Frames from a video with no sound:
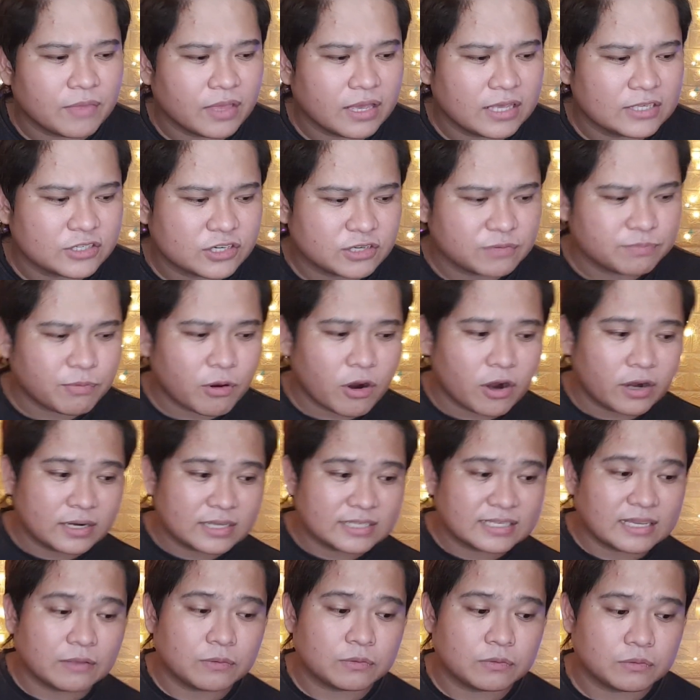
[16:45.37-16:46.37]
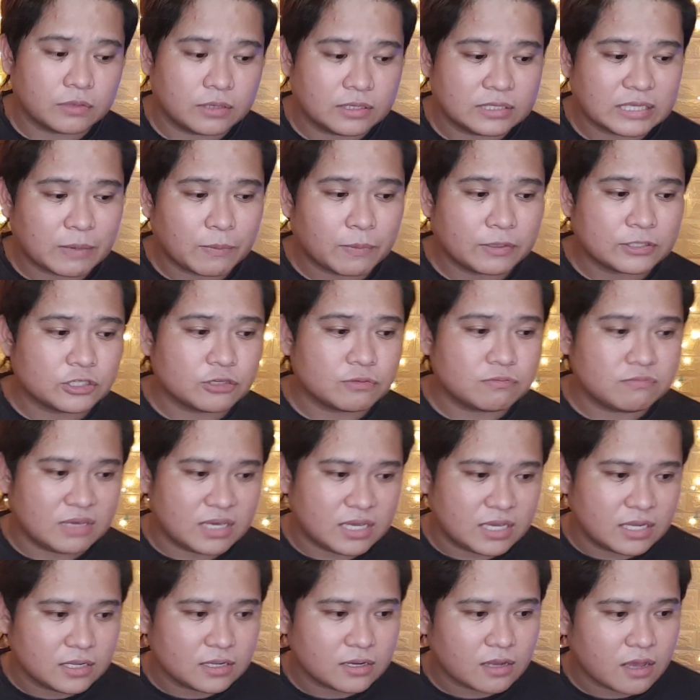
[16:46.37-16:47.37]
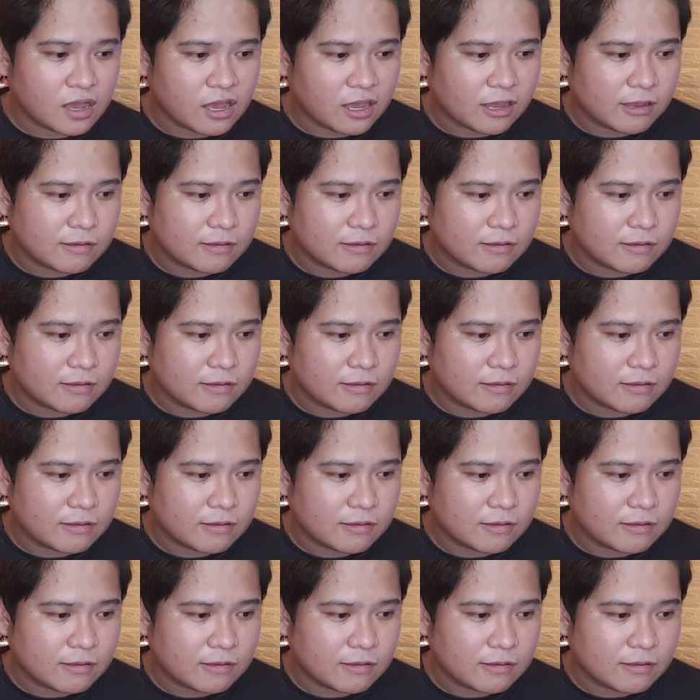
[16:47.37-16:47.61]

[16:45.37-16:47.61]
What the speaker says: Eastern part, is that what you mean?